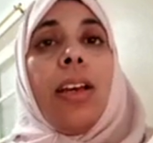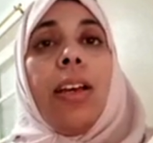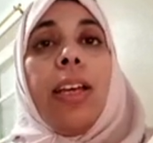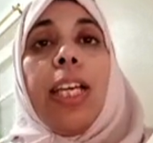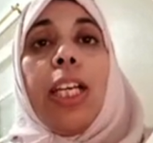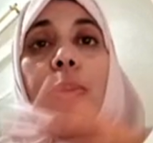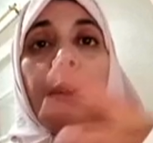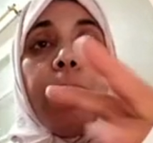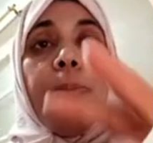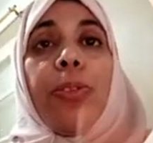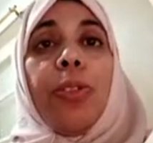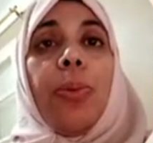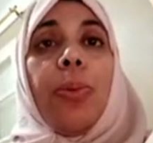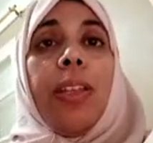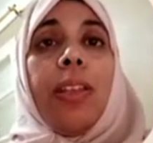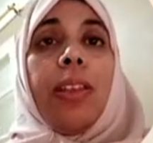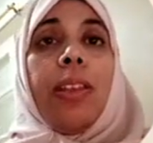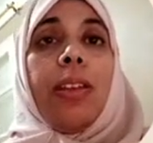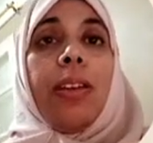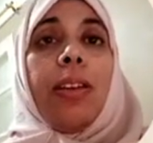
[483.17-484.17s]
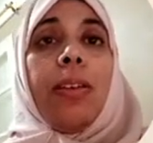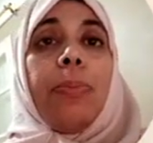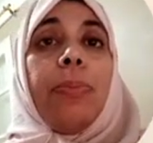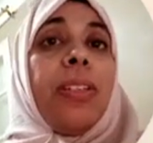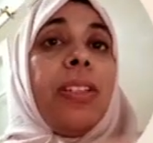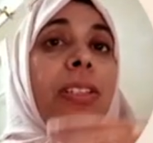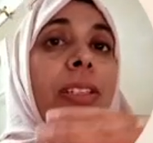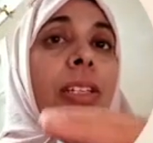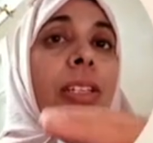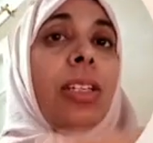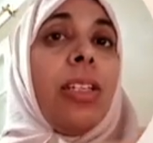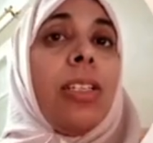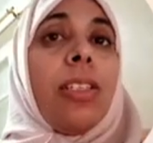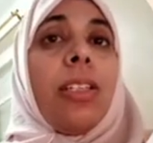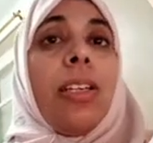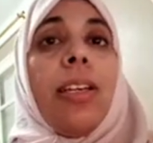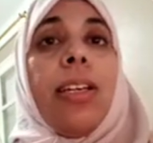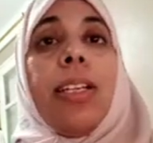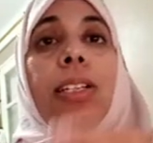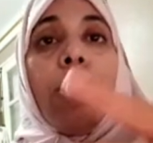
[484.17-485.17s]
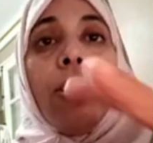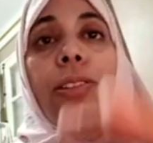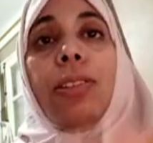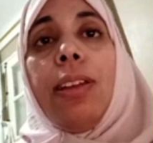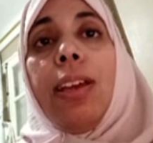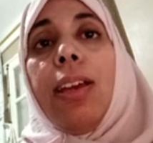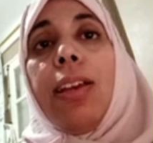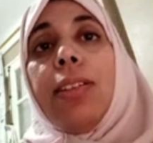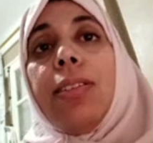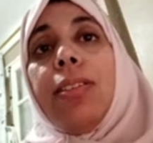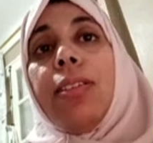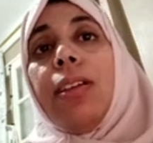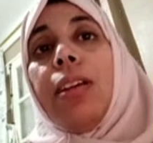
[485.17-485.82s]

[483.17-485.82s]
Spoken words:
equipped with PCs, internet,